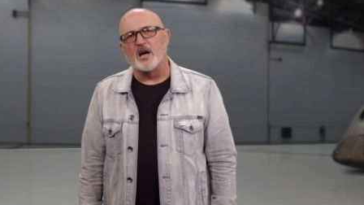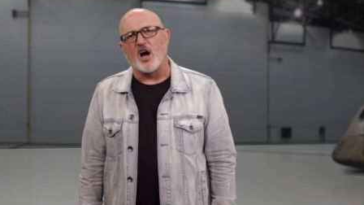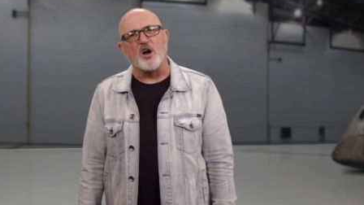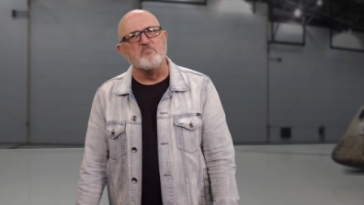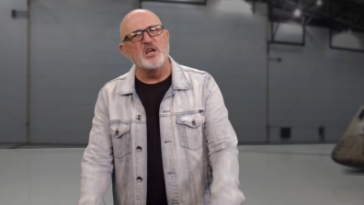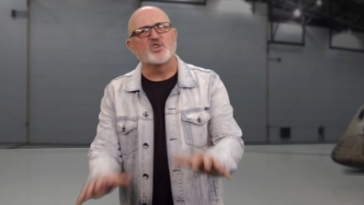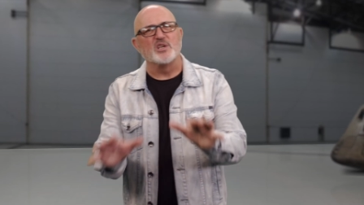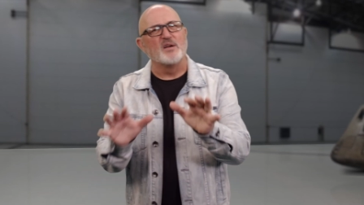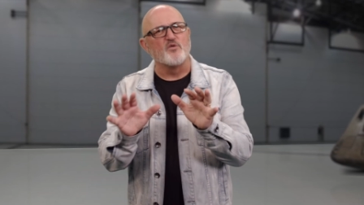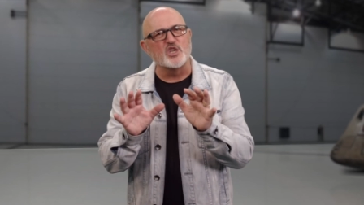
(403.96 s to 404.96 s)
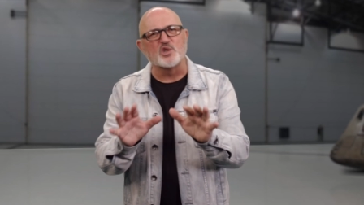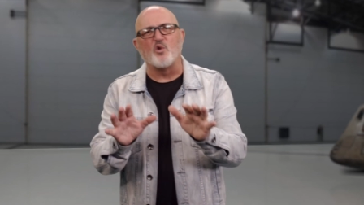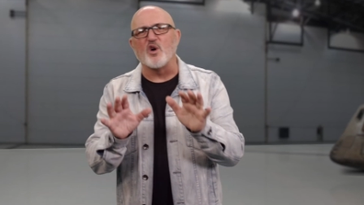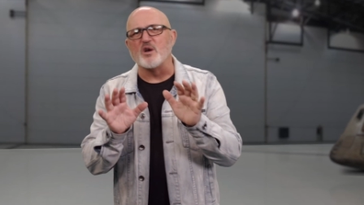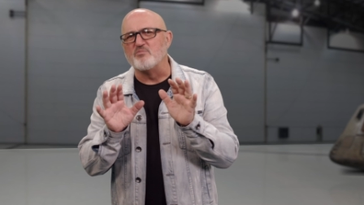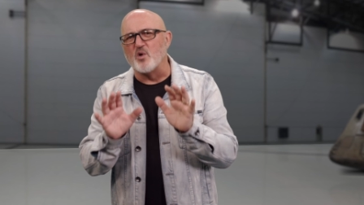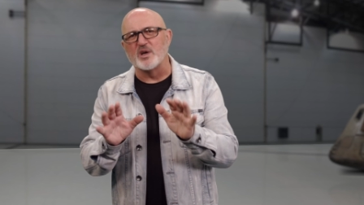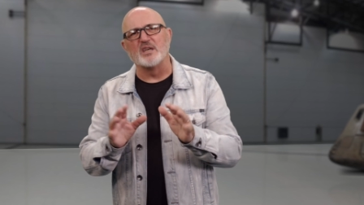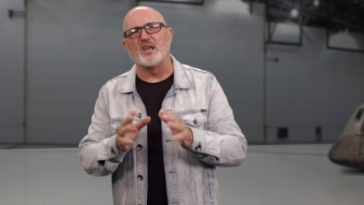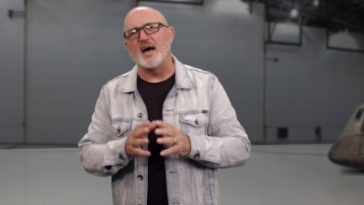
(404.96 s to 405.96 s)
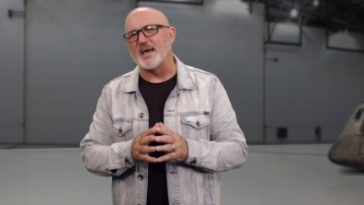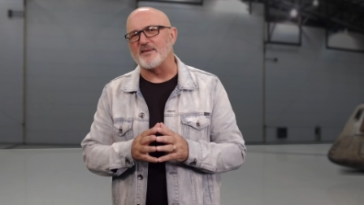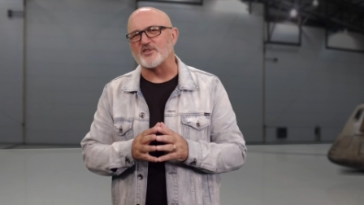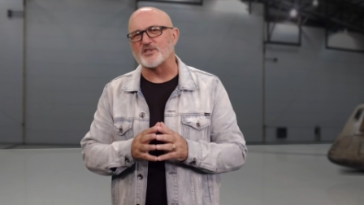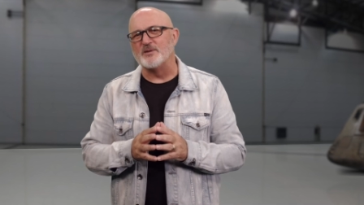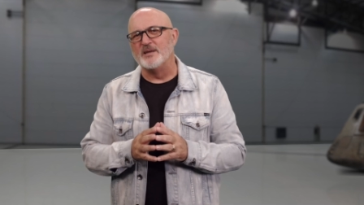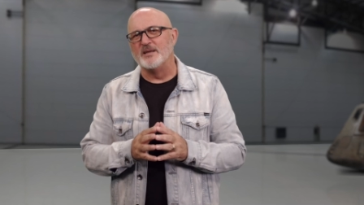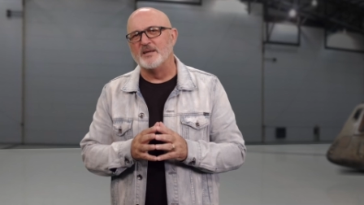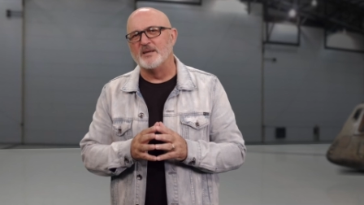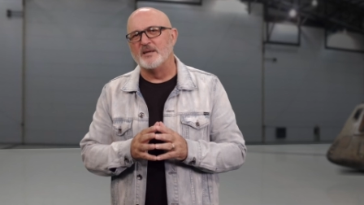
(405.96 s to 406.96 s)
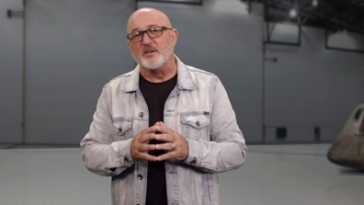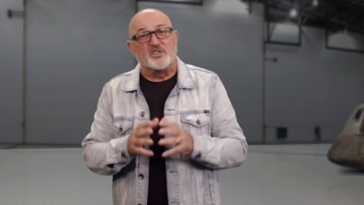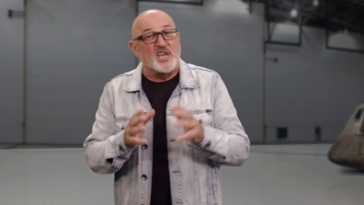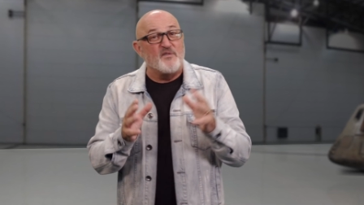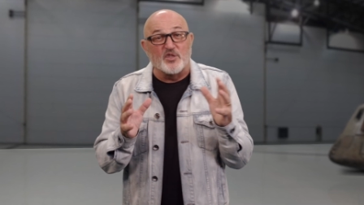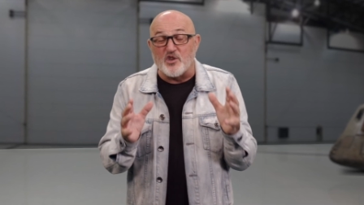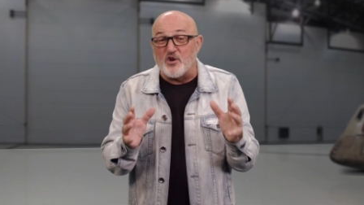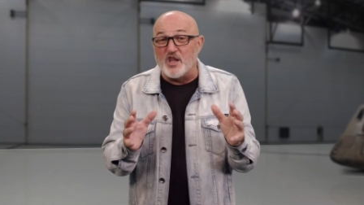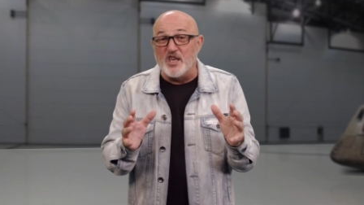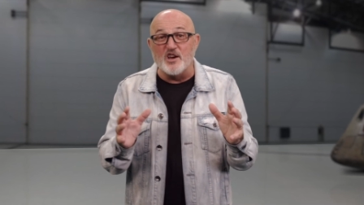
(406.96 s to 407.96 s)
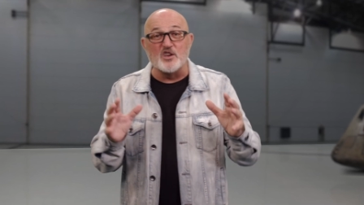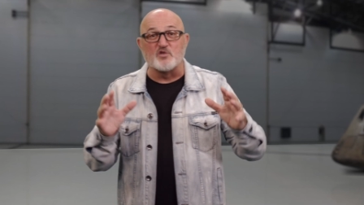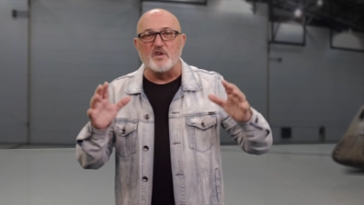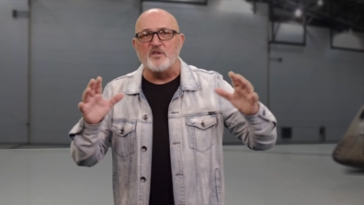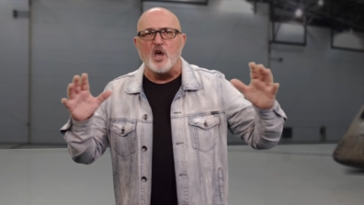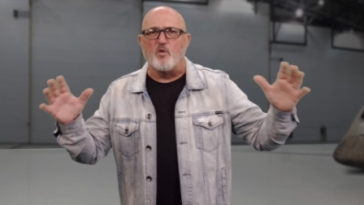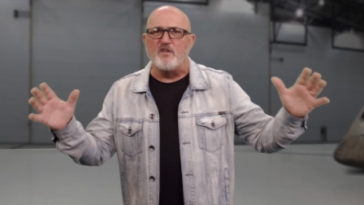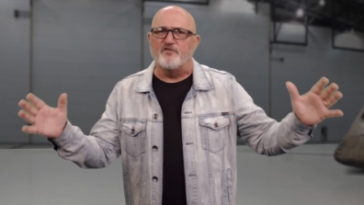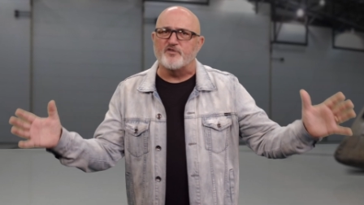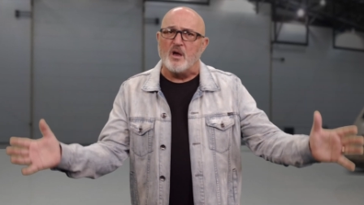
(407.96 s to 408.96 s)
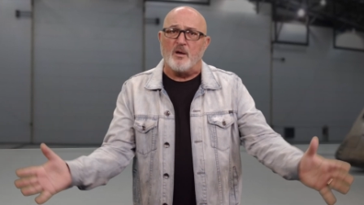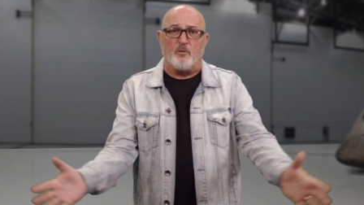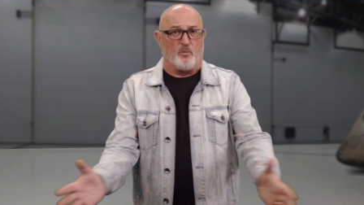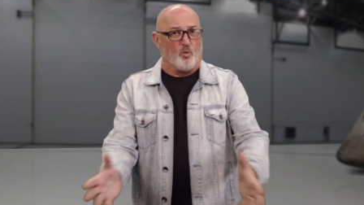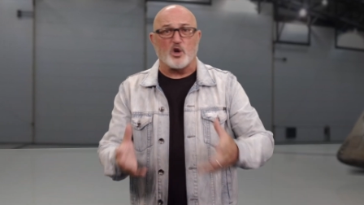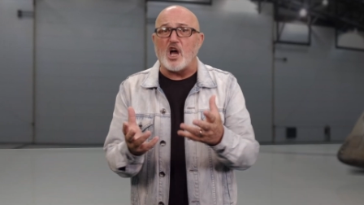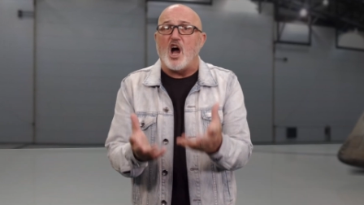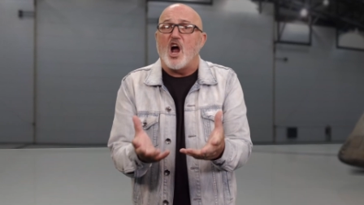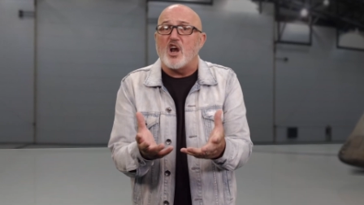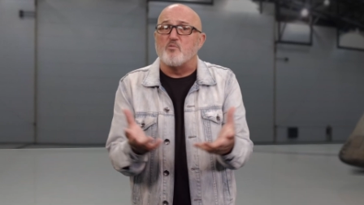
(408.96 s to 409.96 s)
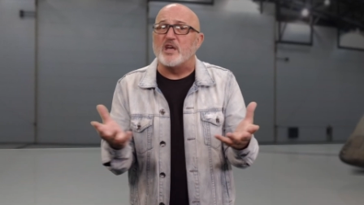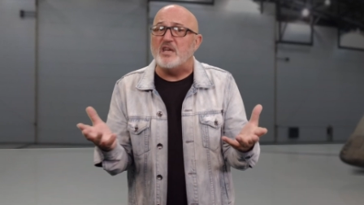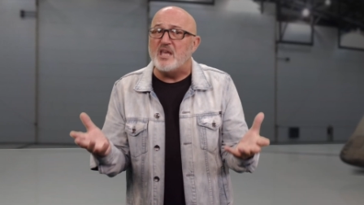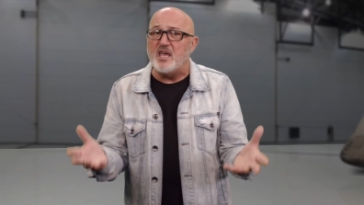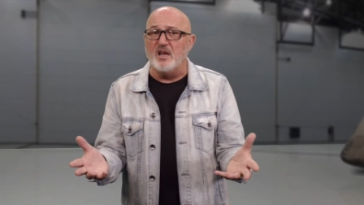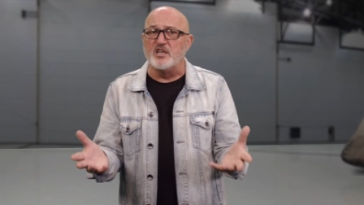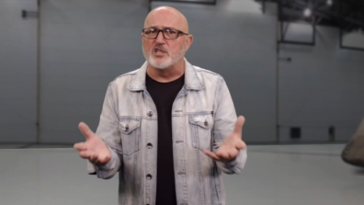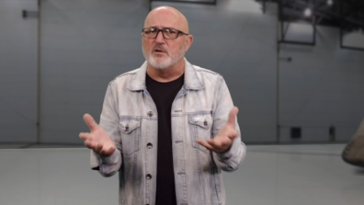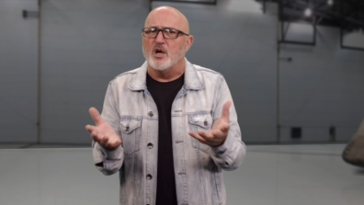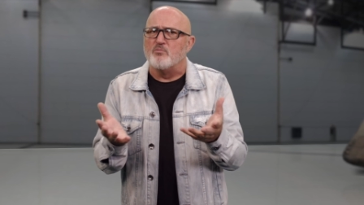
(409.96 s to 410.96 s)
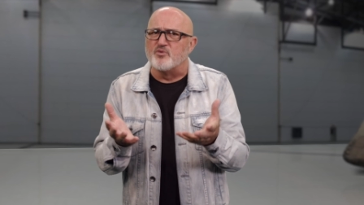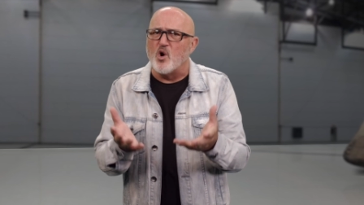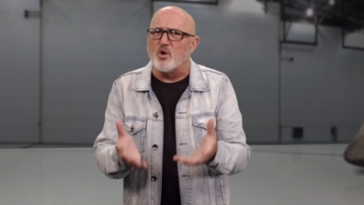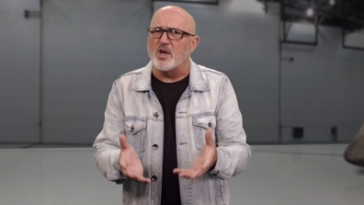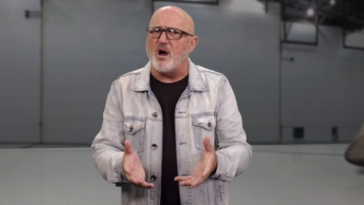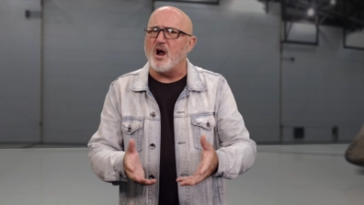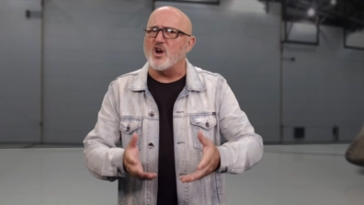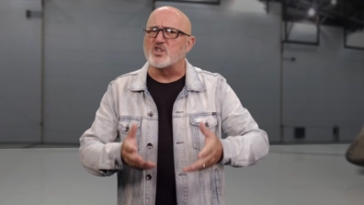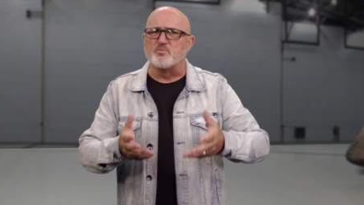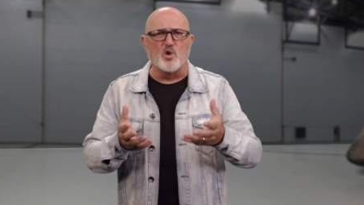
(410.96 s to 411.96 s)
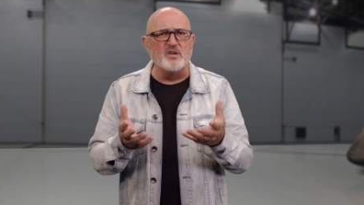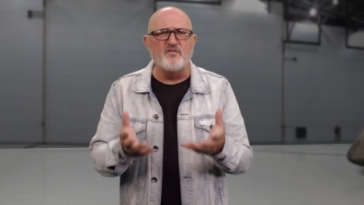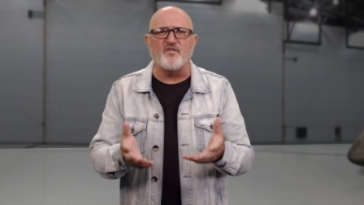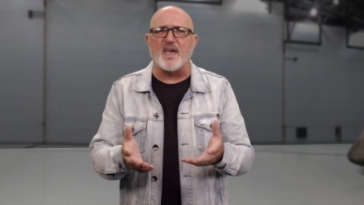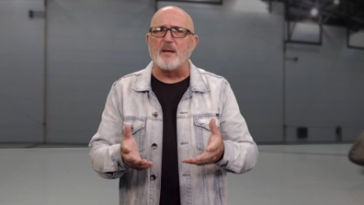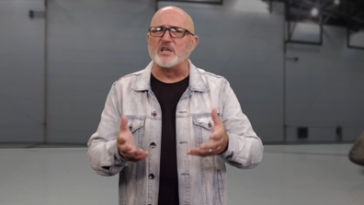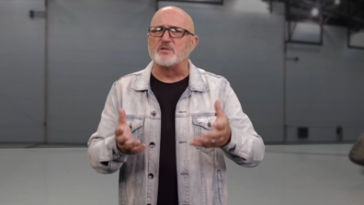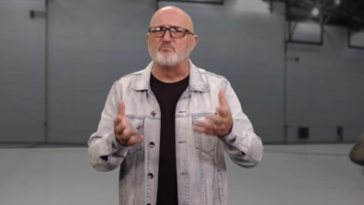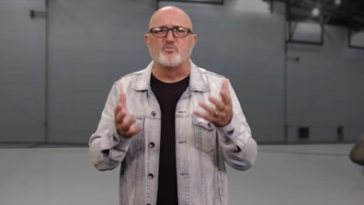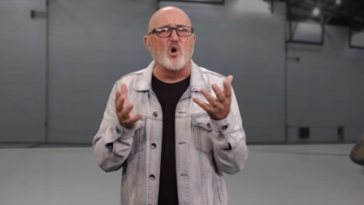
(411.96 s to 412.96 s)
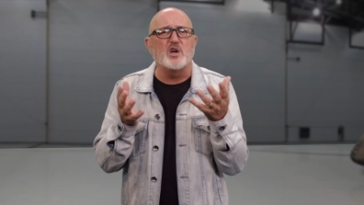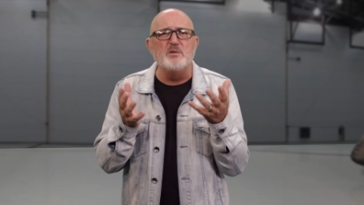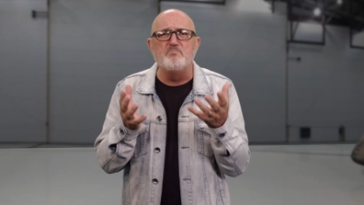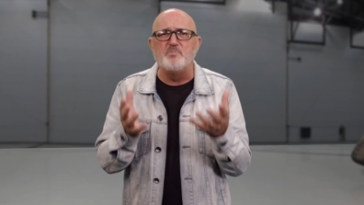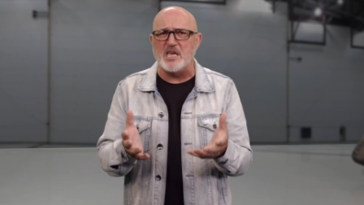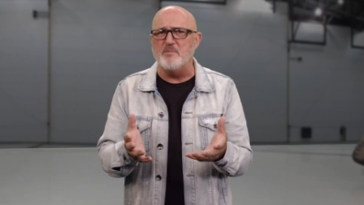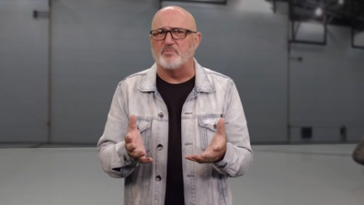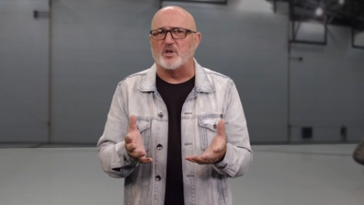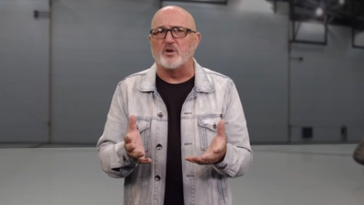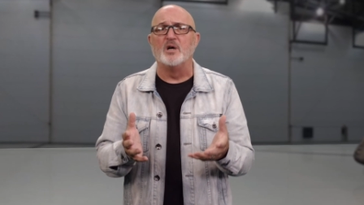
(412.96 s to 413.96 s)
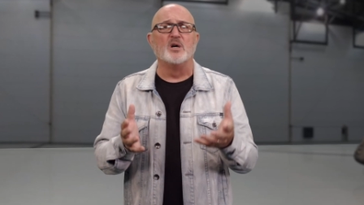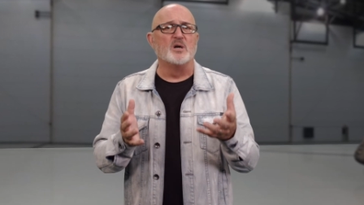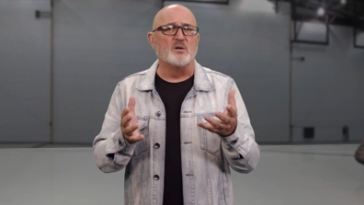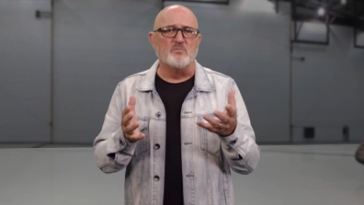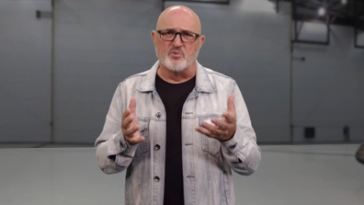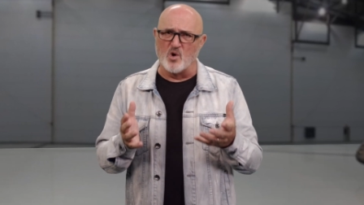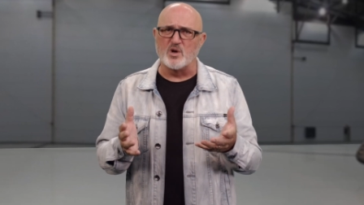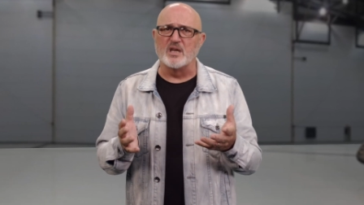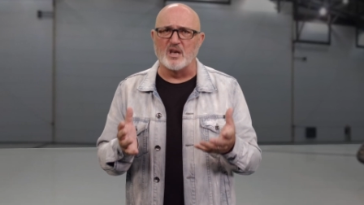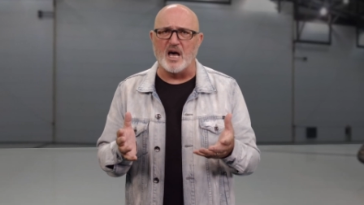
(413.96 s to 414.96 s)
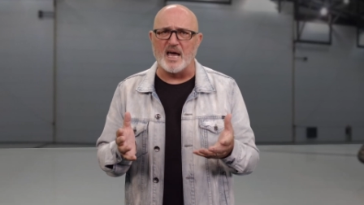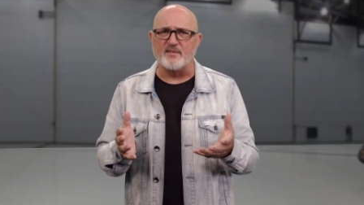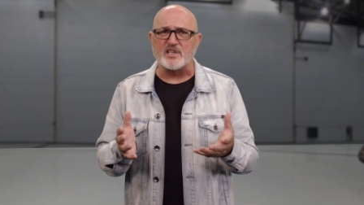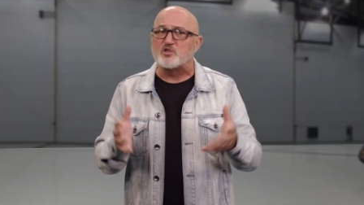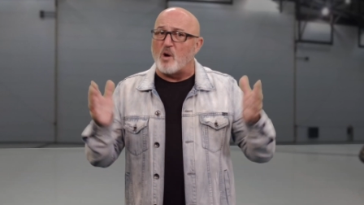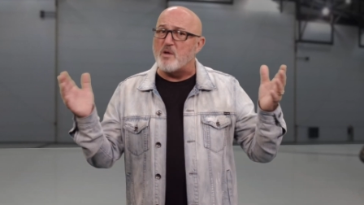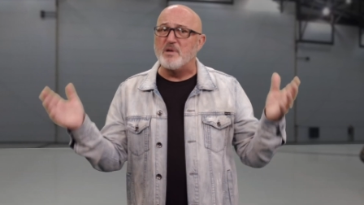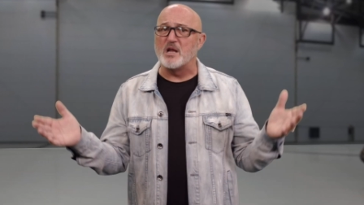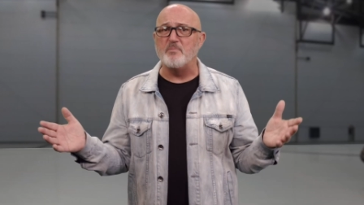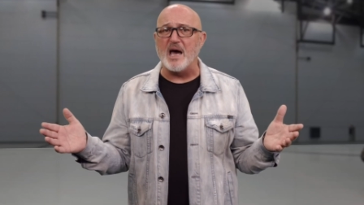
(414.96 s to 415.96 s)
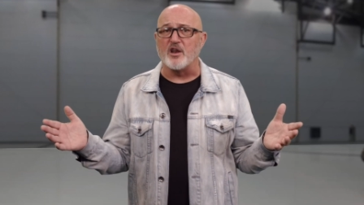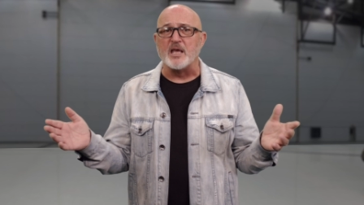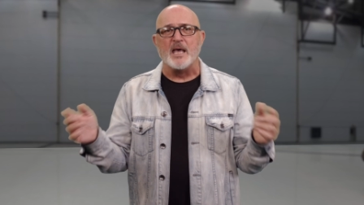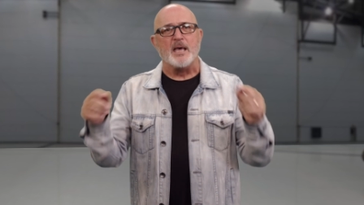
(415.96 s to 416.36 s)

Our mission of restoring broken lives. See, for 30 years, we've, we've worked hard at bringing healing to broken hearts, broken families, broken people, broken lives. That's what we've been about.